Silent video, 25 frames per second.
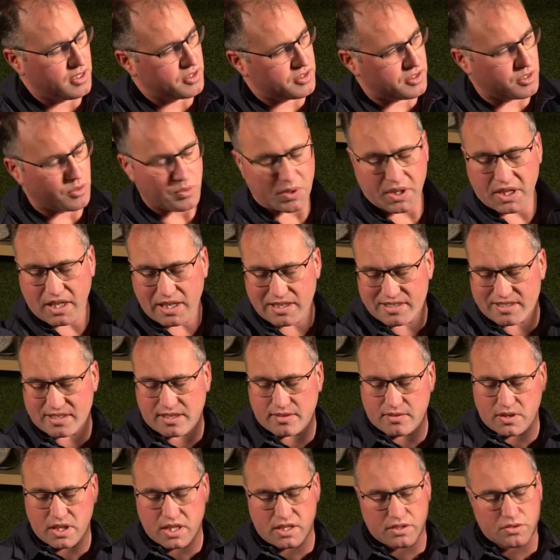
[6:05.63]
So when
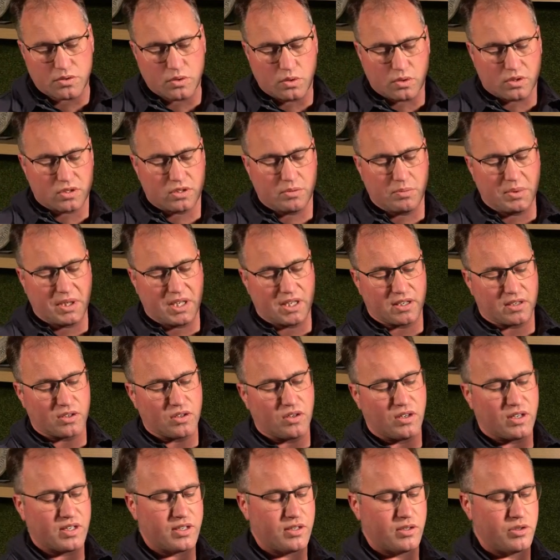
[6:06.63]
Husqvarna talks about a
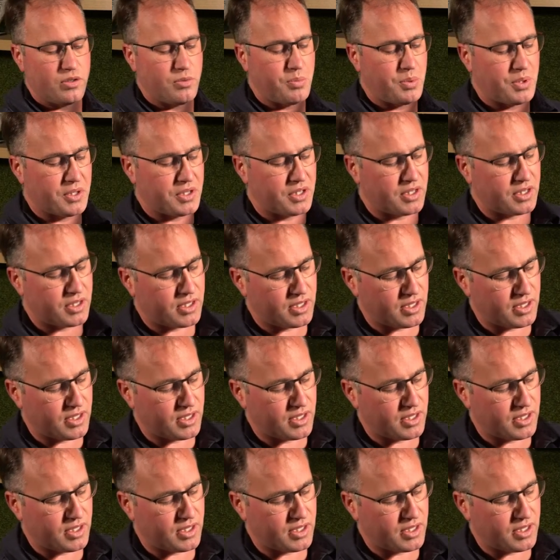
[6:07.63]
guide loop in